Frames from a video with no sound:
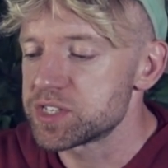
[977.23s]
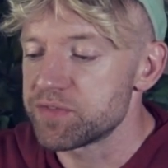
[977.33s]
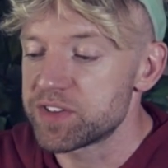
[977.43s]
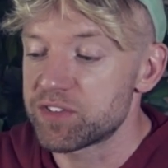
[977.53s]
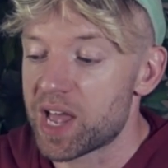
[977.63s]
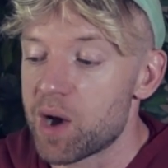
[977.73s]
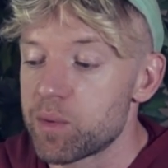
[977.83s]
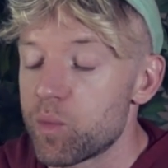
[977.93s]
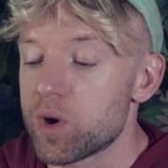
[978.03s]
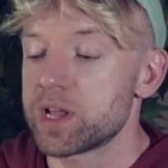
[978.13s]
So this is how
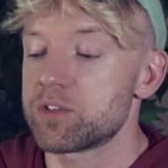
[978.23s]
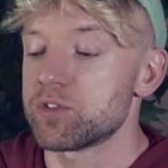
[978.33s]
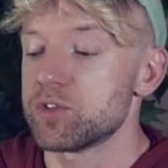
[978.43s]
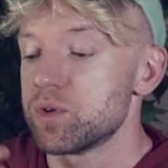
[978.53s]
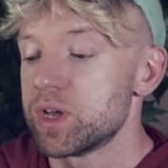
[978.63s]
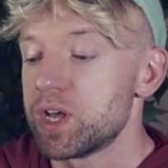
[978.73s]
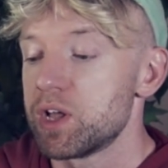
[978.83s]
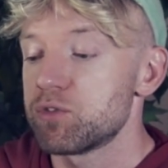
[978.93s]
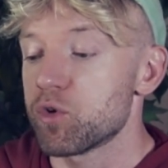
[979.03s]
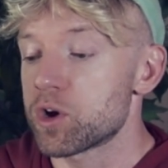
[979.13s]
we want it to
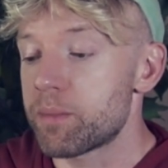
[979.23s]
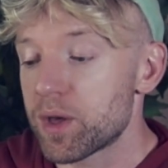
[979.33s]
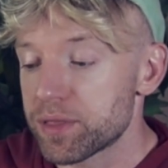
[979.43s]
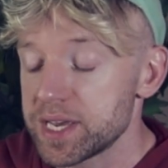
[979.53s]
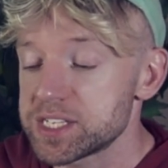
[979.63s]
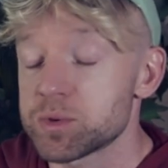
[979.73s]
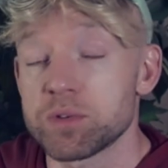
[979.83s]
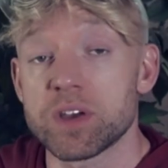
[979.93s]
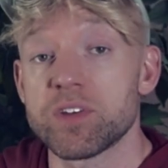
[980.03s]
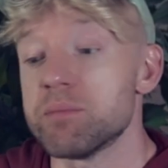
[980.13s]
talk about things. So
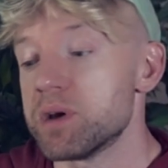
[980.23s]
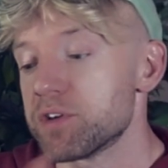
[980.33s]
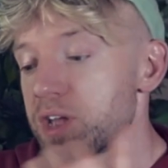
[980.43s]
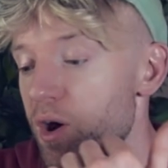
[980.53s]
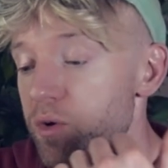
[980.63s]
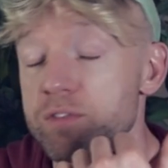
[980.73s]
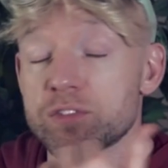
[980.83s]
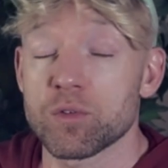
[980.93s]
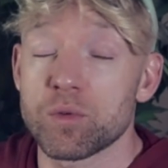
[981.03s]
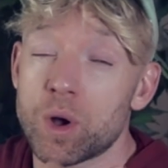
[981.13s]
we've given it a bit of a code
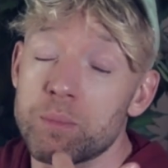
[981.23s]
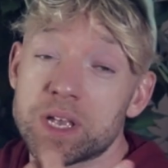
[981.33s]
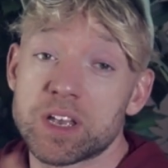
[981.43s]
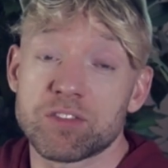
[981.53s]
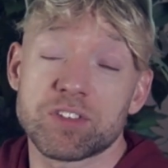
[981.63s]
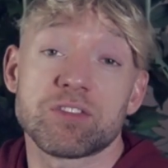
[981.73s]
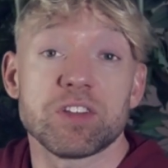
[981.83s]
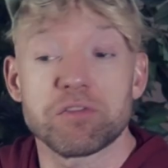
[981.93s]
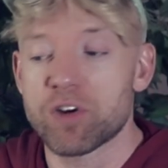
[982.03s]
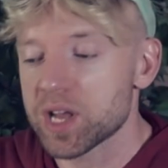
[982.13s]
so we'll be
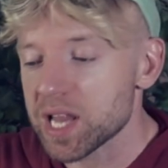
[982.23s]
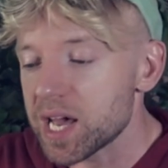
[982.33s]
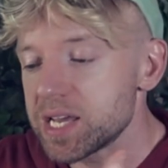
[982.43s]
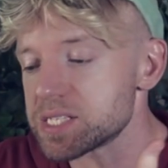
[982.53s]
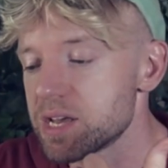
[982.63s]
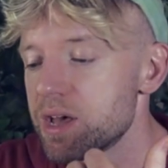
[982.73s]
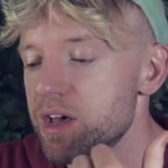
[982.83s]
consistent for our clients.